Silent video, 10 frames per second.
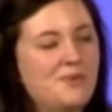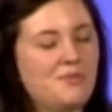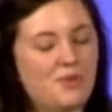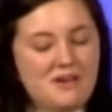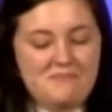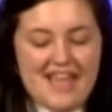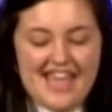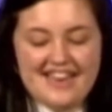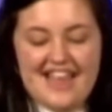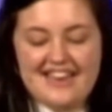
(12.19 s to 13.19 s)
with one
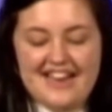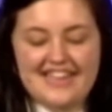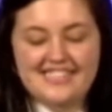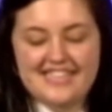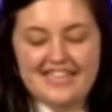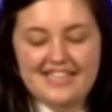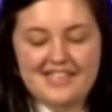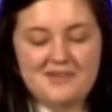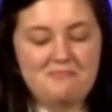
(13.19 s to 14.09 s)
man and an idea,